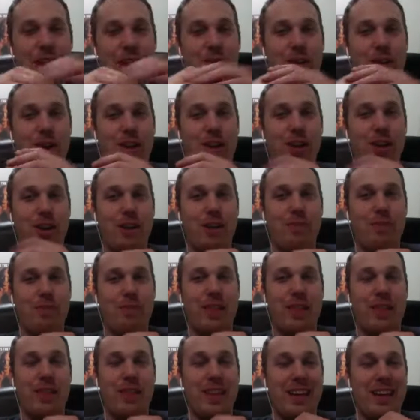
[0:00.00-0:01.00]
good, but I
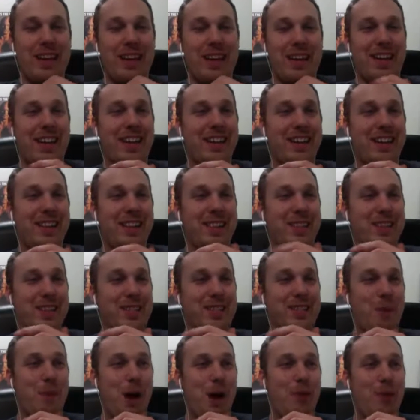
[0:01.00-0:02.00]
think the
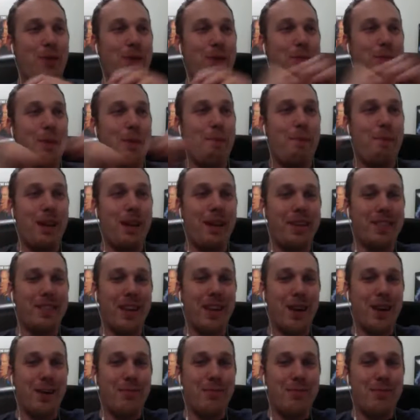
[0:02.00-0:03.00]
spot where they put Bayley's
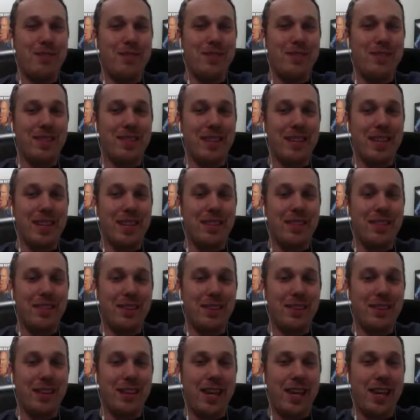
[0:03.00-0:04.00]
arms in
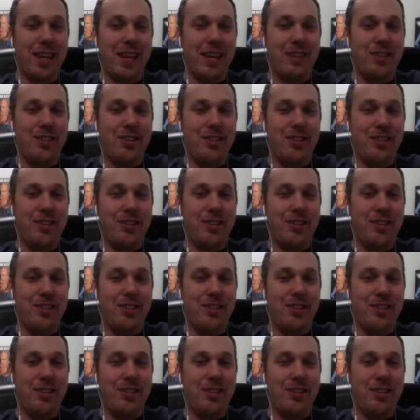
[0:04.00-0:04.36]
the cage,